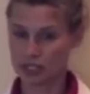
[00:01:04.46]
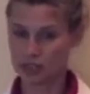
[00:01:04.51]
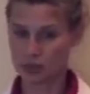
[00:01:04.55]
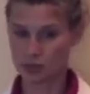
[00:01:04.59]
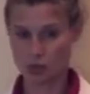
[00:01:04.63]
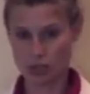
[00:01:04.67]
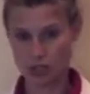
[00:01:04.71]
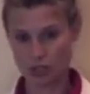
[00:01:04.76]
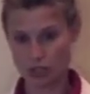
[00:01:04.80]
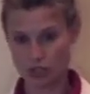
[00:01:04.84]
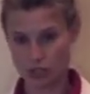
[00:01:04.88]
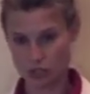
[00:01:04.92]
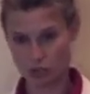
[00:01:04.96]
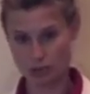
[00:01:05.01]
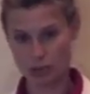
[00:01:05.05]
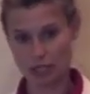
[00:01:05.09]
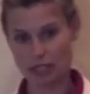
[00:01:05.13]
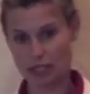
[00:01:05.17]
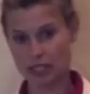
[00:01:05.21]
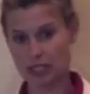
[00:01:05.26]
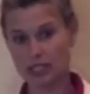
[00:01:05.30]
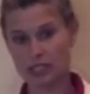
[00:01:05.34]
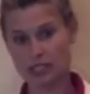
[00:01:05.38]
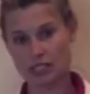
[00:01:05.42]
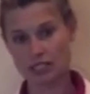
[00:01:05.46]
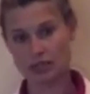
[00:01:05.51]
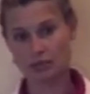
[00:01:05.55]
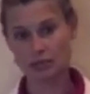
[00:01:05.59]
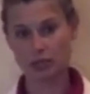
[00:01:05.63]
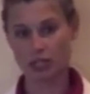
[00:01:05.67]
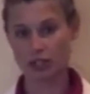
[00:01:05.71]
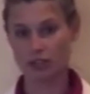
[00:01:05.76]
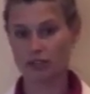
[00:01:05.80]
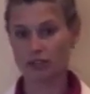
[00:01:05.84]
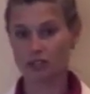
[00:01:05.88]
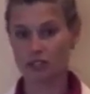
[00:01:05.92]
as well as your
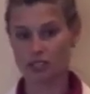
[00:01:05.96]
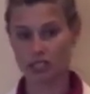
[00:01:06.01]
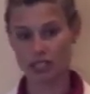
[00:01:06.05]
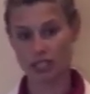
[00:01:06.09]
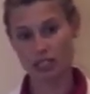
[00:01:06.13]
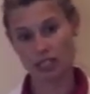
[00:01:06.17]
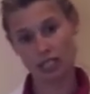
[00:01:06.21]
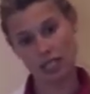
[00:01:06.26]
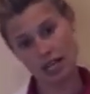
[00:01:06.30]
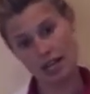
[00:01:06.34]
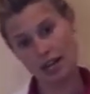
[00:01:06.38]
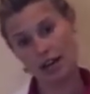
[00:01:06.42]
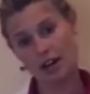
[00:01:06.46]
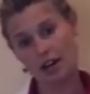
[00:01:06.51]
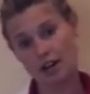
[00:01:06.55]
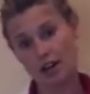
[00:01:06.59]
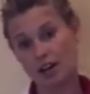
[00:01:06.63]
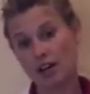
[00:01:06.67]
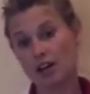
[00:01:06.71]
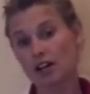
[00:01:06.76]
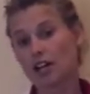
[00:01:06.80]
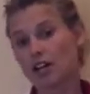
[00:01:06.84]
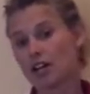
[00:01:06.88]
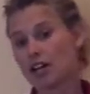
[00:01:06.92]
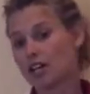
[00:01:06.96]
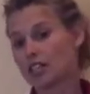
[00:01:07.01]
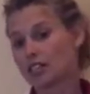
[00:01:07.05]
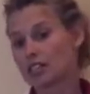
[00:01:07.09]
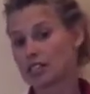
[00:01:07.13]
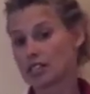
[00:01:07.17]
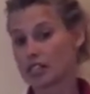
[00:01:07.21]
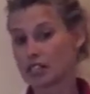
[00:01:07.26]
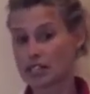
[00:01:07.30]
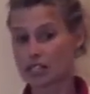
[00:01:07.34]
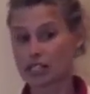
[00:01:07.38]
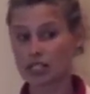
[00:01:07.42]
magnesium levels in the hair
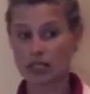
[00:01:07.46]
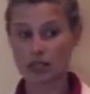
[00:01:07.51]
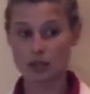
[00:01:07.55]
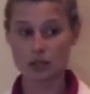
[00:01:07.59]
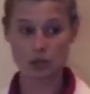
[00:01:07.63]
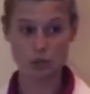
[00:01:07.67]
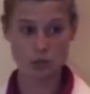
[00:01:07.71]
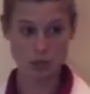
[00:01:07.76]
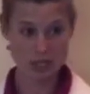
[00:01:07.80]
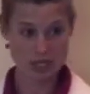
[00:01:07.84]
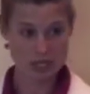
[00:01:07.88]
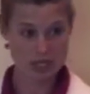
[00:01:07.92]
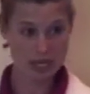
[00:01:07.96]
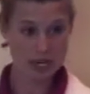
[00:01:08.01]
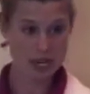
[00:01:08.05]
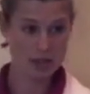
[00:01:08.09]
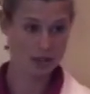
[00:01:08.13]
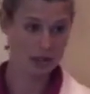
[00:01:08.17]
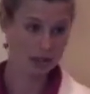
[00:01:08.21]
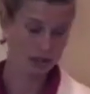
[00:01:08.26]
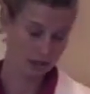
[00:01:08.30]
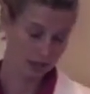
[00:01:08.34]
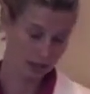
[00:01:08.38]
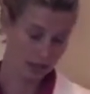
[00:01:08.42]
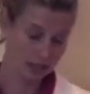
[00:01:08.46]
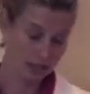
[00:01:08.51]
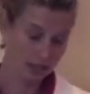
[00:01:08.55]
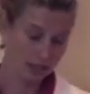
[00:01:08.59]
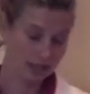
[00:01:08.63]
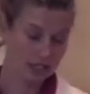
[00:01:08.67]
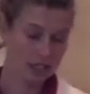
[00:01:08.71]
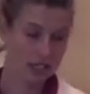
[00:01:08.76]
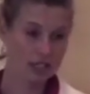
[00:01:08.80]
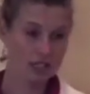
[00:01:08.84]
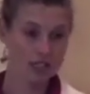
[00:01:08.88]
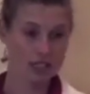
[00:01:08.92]
to see what type, the
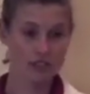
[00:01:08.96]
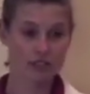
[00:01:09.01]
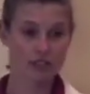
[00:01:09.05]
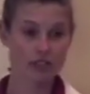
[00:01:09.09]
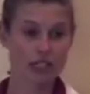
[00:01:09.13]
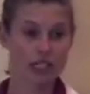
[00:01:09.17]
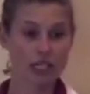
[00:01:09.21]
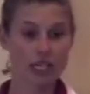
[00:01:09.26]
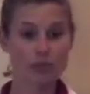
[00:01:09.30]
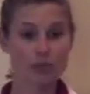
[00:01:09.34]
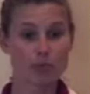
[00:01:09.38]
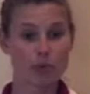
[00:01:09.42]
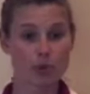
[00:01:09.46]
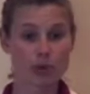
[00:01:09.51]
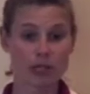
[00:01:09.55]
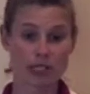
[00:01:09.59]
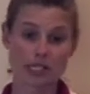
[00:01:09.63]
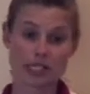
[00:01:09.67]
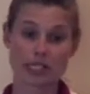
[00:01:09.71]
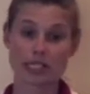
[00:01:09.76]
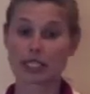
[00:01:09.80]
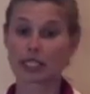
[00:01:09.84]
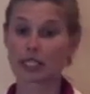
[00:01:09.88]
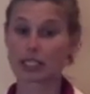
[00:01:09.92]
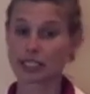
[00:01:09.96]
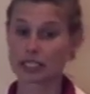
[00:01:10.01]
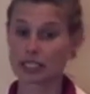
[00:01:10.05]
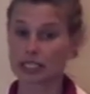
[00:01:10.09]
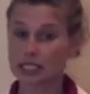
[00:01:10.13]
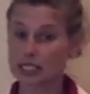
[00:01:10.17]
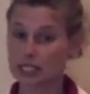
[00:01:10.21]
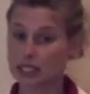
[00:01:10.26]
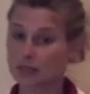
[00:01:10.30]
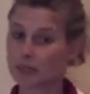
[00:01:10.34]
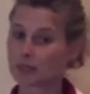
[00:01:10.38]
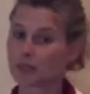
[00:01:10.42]
extent of the lead poisoning
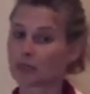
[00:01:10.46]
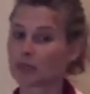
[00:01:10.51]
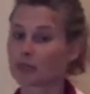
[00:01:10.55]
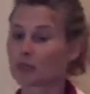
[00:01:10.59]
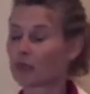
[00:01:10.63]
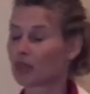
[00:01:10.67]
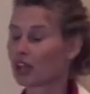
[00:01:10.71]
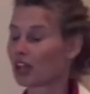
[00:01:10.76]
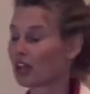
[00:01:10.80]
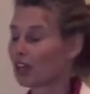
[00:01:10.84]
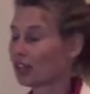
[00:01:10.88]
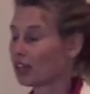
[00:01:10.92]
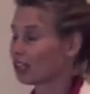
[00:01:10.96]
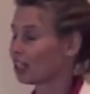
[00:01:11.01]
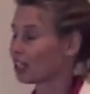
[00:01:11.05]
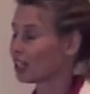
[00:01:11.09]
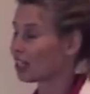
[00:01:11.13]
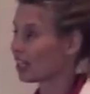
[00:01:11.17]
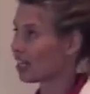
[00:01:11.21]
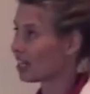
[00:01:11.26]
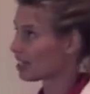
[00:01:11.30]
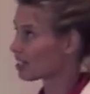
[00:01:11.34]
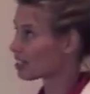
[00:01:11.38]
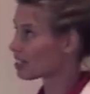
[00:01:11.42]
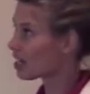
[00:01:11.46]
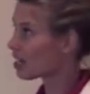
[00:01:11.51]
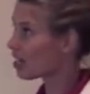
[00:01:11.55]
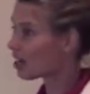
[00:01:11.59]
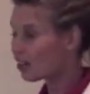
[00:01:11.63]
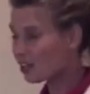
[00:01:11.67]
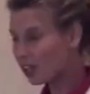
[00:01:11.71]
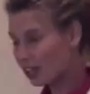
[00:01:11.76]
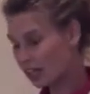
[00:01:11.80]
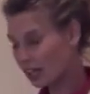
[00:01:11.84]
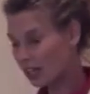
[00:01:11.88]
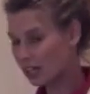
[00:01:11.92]
is. You can't
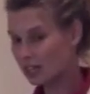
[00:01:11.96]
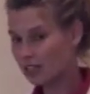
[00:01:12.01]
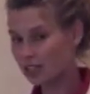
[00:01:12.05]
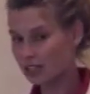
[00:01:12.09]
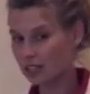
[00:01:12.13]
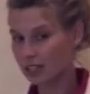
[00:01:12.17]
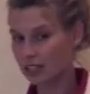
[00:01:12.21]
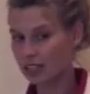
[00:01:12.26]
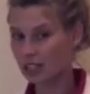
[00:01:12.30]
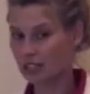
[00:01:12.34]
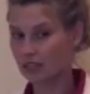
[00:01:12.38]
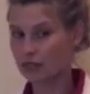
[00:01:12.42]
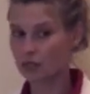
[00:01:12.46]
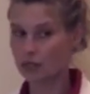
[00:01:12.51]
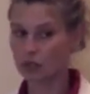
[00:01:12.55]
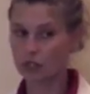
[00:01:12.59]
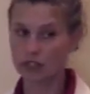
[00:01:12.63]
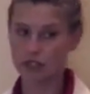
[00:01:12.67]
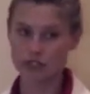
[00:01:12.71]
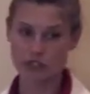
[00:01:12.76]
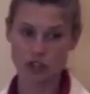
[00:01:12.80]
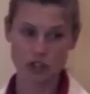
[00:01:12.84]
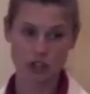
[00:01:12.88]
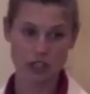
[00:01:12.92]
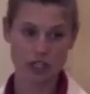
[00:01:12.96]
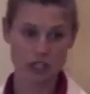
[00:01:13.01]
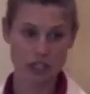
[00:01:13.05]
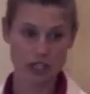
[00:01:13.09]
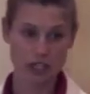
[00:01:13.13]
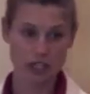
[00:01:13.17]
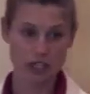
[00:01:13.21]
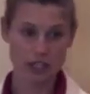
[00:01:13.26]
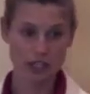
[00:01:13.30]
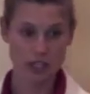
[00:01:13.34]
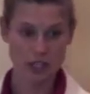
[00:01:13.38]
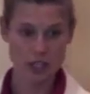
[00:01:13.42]
tell that if we have
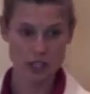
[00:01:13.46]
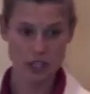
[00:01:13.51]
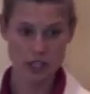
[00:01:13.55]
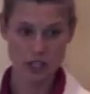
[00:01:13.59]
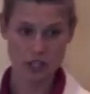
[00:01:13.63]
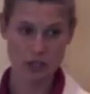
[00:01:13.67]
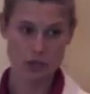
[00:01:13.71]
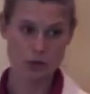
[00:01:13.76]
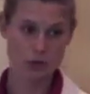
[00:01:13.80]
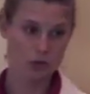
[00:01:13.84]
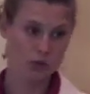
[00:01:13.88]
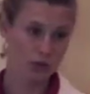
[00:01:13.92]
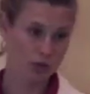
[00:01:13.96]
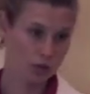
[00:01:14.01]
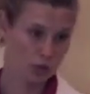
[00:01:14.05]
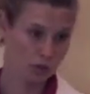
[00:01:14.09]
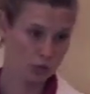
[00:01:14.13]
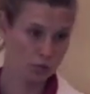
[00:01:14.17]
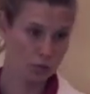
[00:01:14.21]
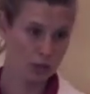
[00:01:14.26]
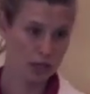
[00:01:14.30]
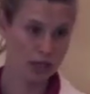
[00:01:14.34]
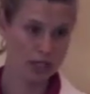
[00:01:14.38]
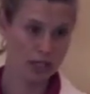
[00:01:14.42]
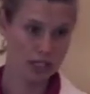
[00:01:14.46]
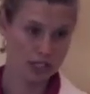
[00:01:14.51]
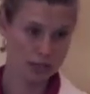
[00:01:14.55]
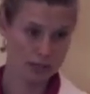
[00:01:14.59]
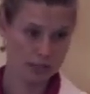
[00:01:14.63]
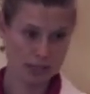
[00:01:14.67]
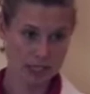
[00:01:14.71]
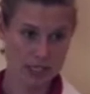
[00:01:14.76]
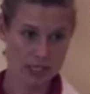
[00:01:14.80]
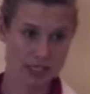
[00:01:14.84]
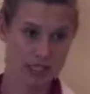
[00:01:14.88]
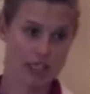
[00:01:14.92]
already used those products
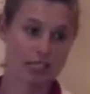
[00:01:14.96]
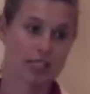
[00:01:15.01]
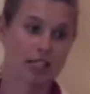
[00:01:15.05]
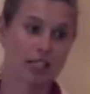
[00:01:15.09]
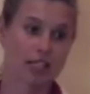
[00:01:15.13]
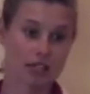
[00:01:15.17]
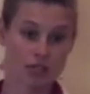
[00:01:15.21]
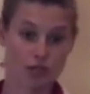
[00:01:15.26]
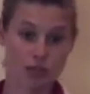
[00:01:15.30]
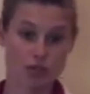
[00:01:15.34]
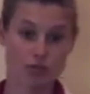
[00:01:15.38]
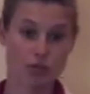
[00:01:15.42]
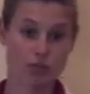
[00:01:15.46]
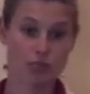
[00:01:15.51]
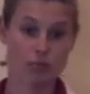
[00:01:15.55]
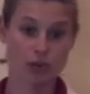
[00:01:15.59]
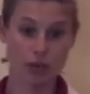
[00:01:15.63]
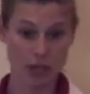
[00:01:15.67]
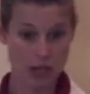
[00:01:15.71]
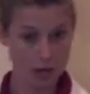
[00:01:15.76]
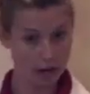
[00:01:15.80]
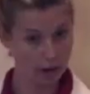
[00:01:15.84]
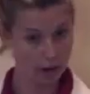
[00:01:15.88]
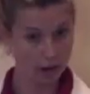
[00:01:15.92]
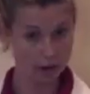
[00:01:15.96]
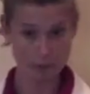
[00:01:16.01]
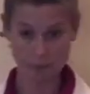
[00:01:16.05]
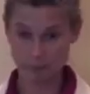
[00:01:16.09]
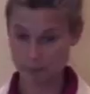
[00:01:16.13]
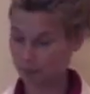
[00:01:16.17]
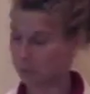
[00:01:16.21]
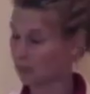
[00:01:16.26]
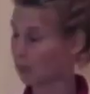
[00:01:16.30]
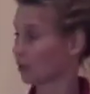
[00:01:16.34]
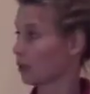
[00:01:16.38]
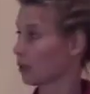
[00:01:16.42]
because they tend to strip the hair.
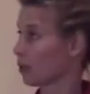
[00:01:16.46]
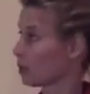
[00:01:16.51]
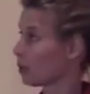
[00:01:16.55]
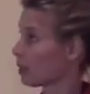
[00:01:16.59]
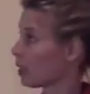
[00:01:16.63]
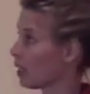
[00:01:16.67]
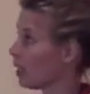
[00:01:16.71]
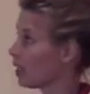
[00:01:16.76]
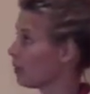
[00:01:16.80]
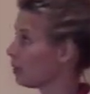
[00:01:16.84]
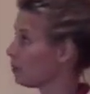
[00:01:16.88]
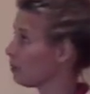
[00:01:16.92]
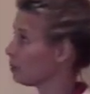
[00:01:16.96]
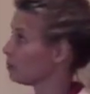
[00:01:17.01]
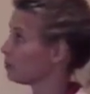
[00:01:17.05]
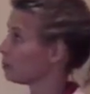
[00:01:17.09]
Okay?